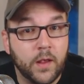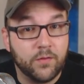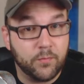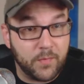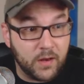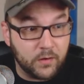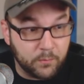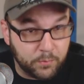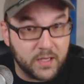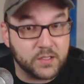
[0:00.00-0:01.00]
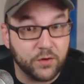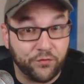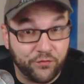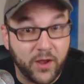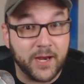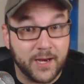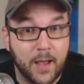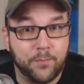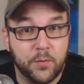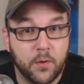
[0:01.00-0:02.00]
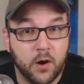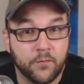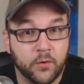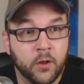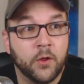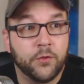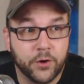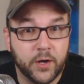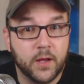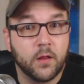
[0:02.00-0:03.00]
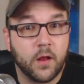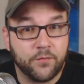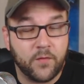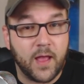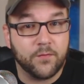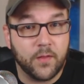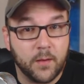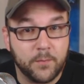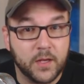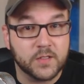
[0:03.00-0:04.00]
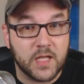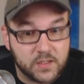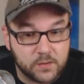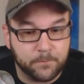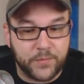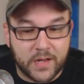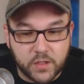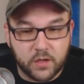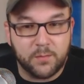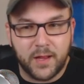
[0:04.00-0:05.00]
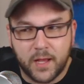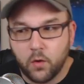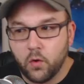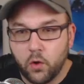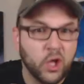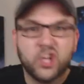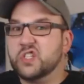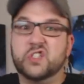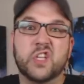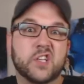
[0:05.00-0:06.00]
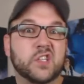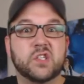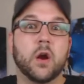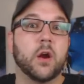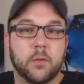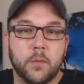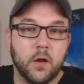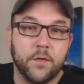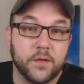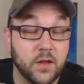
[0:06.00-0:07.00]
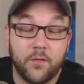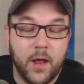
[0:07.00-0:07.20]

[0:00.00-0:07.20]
in the place to fight Captain Marvel, they're going to get a lot of flack for that, because that's going to be like a whole sexist argument and all this stuff.